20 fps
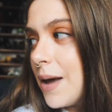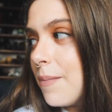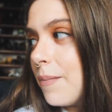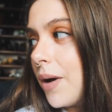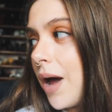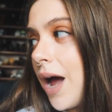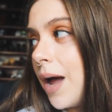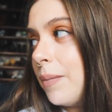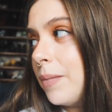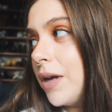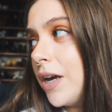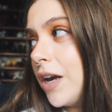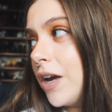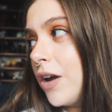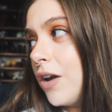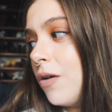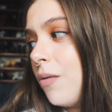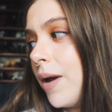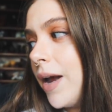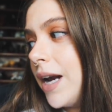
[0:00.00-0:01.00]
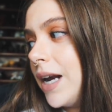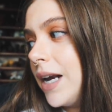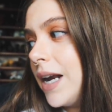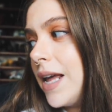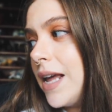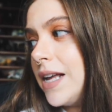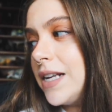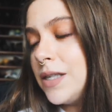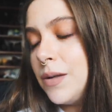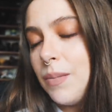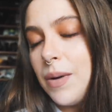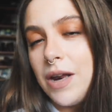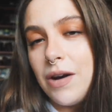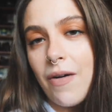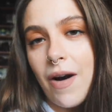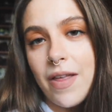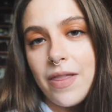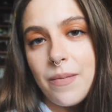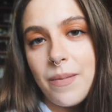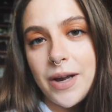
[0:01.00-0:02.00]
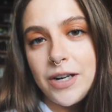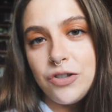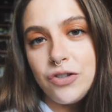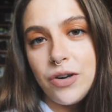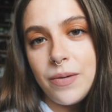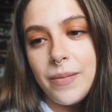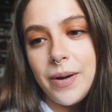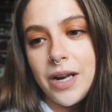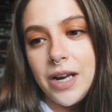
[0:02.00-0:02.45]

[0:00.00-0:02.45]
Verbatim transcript: But I'm going to quickly speed around the bedroom